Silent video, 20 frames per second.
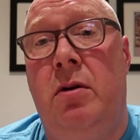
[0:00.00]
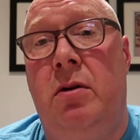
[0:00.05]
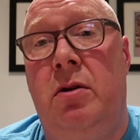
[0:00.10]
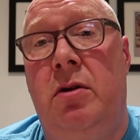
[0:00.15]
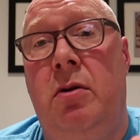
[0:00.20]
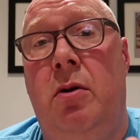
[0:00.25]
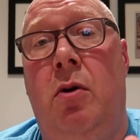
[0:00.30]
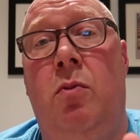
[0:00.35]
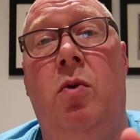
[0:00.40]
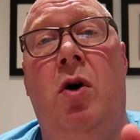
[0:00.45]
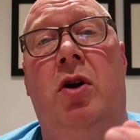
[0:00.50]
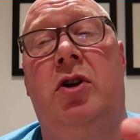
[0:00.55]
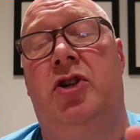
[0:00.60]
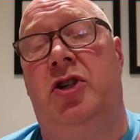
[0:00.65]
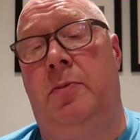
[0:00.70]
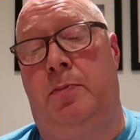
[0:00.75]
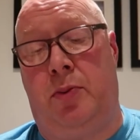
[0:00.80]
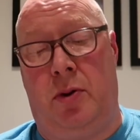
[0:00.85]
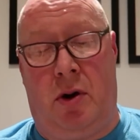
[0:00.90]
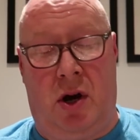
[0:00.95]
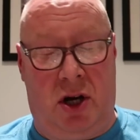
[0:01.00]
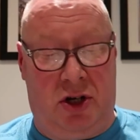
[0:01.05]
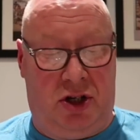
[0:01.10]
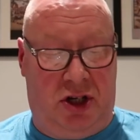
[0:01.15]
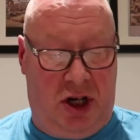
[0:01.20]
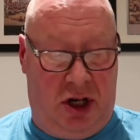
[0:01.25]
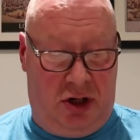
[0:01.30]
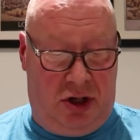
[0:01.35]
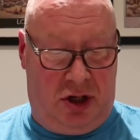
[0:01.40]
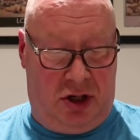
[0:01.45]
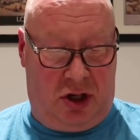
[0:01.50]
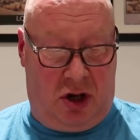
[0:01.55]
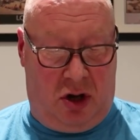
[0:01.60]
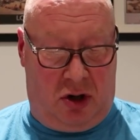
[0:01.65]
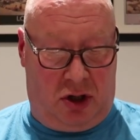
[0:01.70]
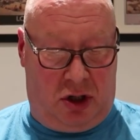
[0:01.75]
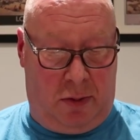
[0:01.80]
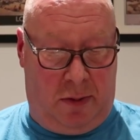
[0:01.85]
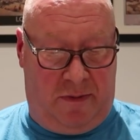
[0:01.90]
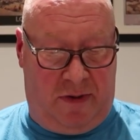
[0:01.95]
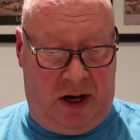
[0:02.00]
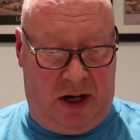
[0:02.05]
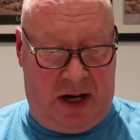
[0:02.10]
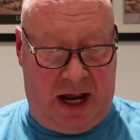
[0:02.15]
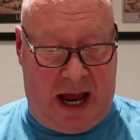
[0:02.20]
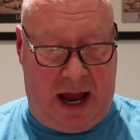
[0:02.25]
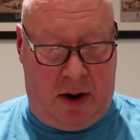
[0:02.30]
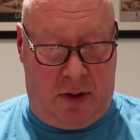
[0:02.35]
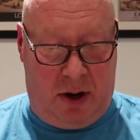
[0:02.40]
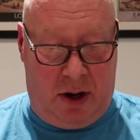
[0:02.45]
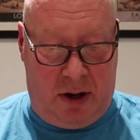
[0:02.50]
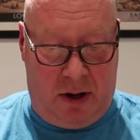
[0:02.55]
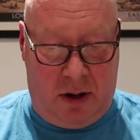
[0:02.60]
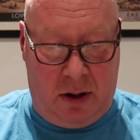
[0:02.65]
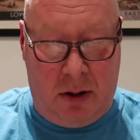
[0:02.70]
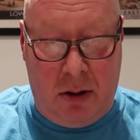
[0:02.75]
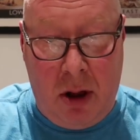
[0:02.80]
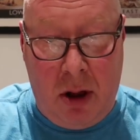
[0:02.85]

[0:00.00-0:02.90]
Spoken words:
And what a surprise, Ginger's got some of it downer.